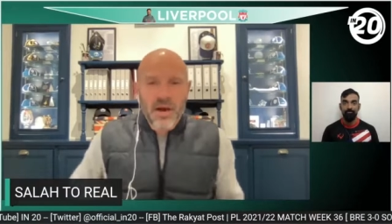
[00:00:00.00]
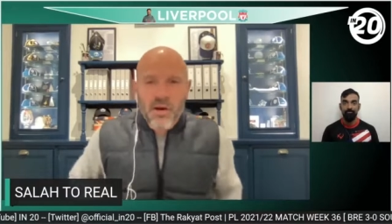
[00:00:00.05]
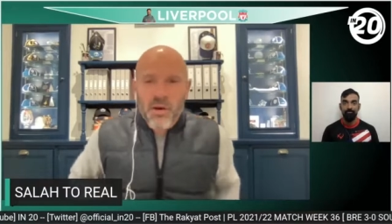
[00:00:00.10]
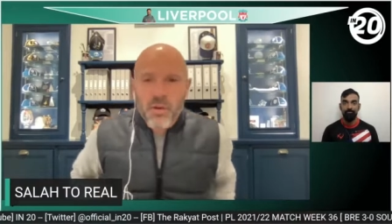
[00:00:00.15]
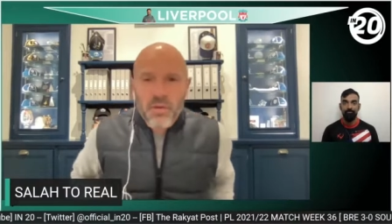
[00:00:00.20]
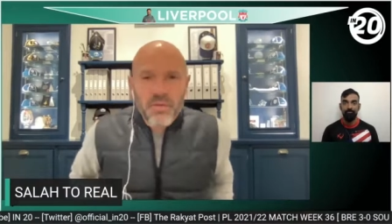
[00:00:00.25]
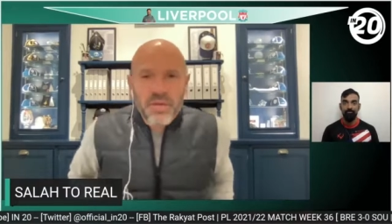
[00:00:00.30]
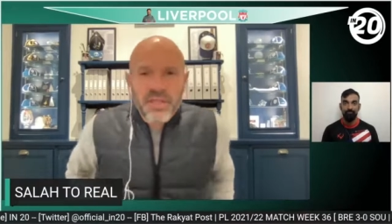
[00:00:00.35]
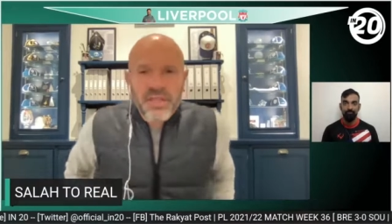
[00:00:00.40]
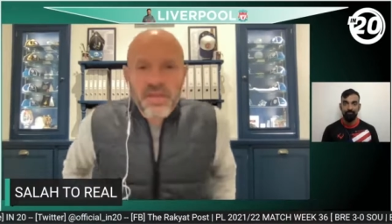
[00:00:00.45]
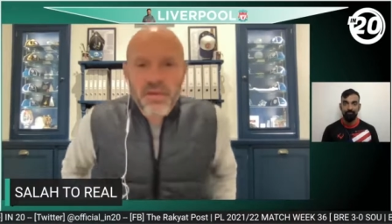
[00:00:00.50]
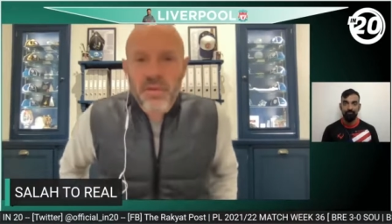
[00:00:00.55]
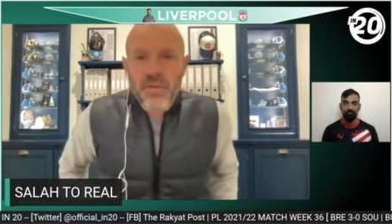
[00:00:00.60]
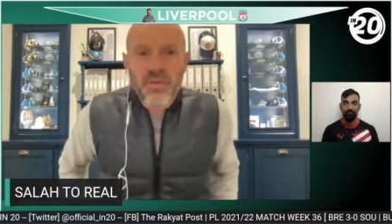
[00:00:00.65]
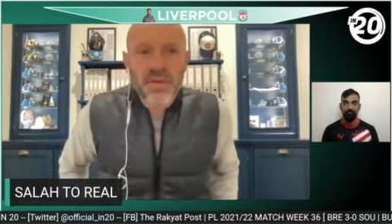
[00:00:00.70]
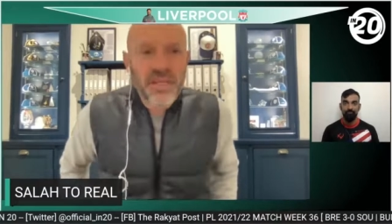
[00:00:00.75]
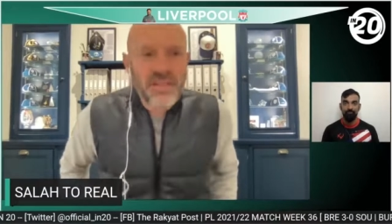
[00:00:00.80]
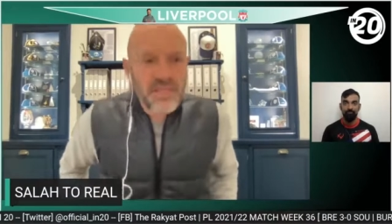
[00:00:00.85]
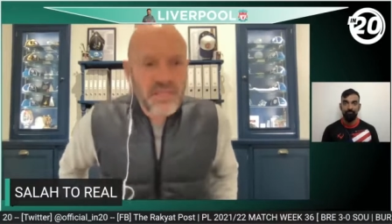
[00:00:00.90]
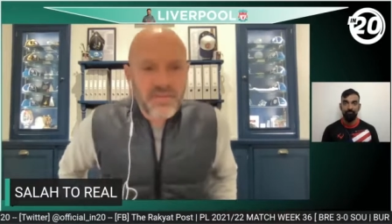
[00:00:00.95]
All
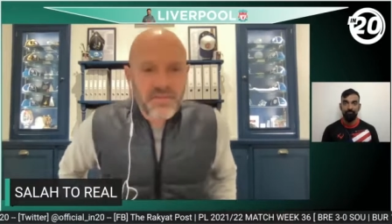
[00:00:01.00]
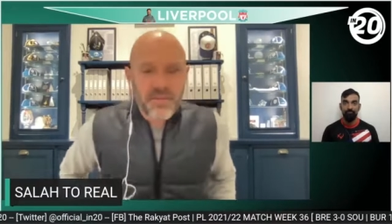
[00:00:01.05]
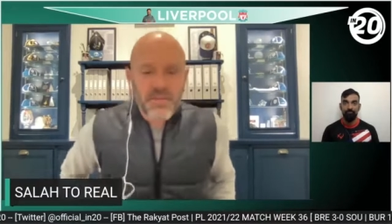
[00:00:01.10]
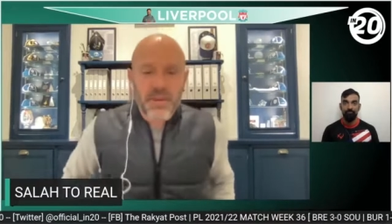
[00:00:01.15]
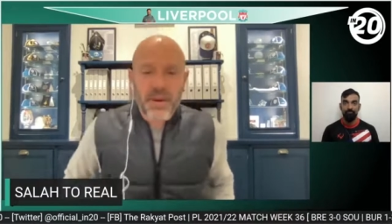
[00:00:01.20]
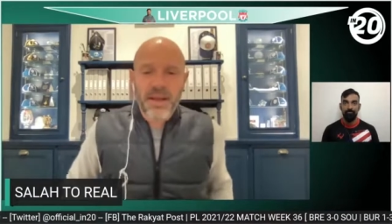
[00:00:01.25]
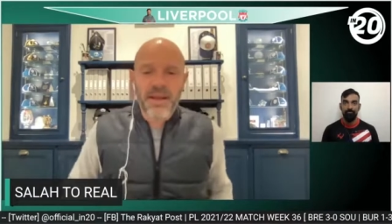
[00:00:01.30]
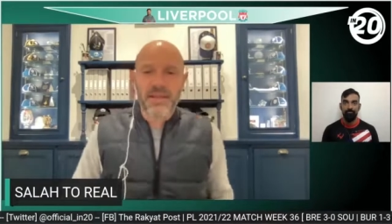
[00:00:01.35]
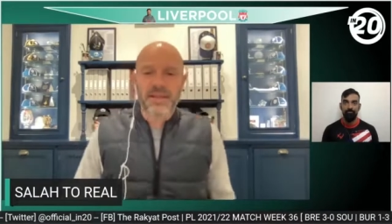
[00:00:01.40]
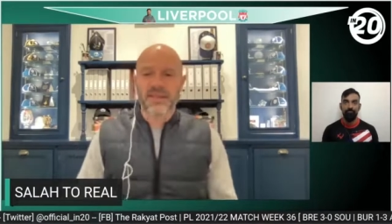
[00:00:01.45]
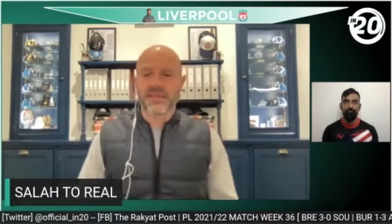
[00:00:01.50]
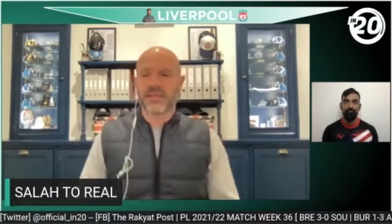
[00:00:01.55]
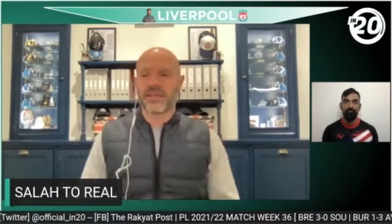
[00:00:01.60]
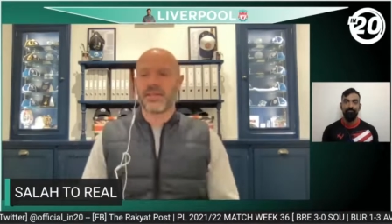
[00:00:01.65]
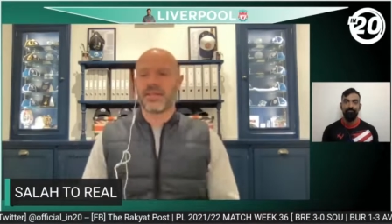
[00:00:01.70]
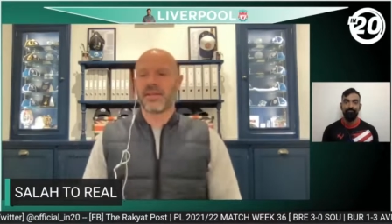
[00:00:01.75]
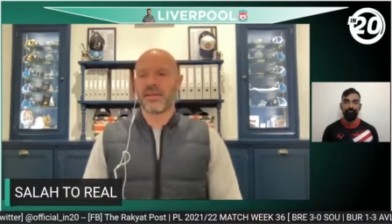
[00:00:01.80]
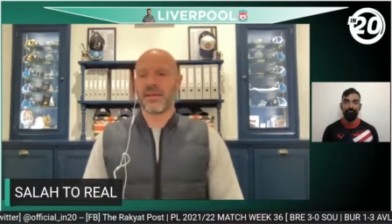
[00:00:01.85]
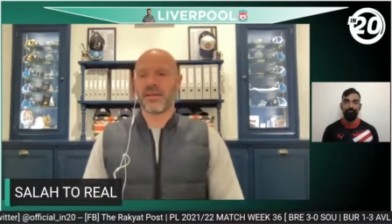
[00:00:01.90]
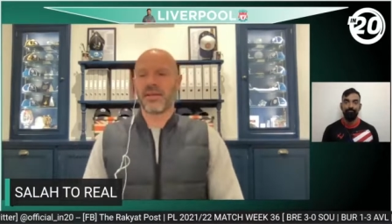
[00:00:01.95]
these different players
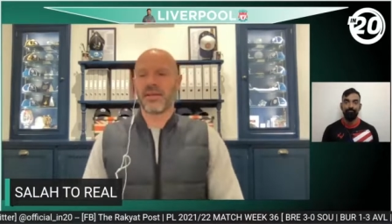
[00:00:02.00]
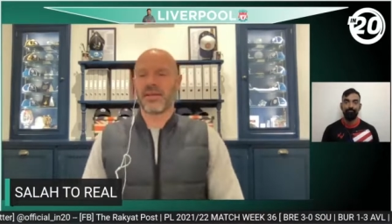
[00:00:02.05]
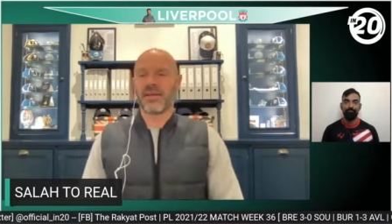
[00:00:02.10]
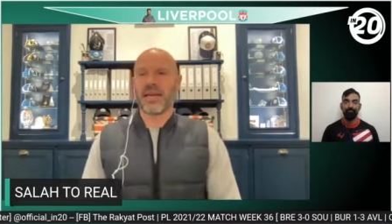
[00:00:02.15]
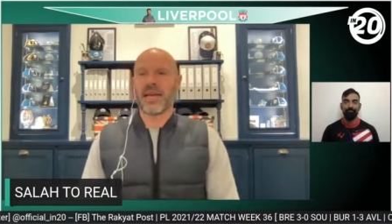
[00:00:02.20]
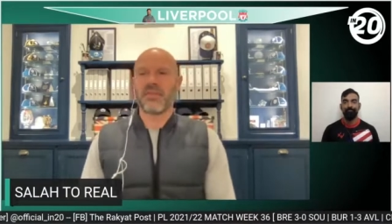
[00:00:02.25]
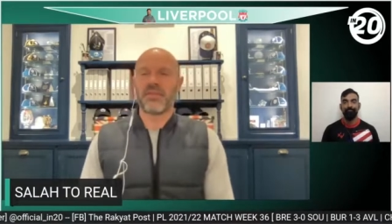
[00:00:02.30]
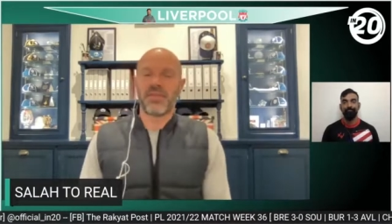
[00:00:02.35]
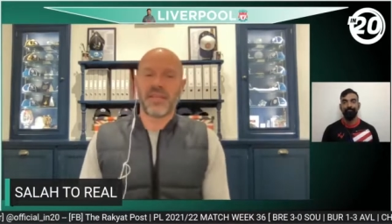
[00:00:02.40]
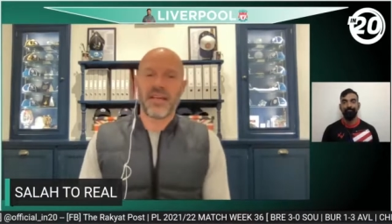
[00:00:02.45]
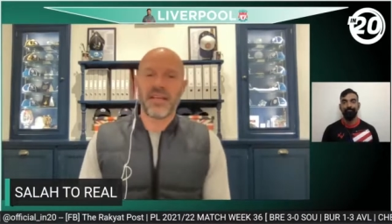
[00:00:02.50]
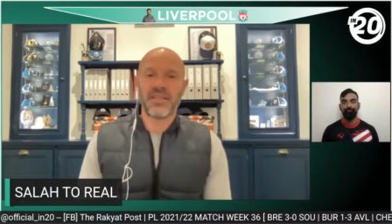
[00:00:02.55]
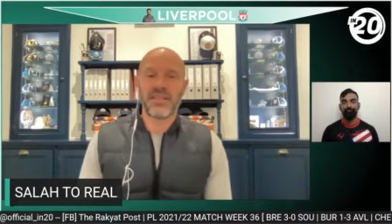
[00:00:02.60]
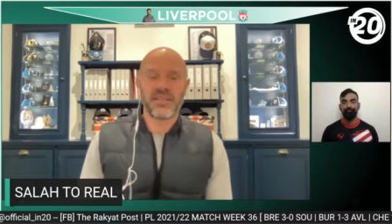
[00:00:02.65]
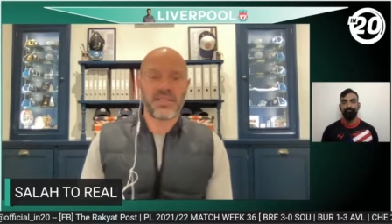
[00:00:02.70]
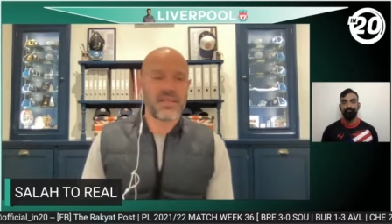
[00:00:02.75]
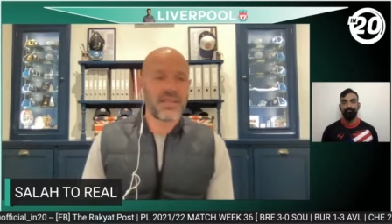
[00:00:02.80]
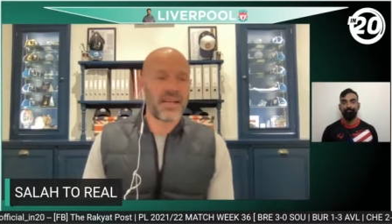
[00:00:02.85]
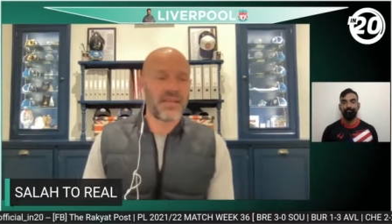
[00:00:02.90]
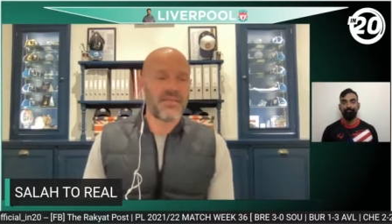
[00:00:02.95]
kept changing it,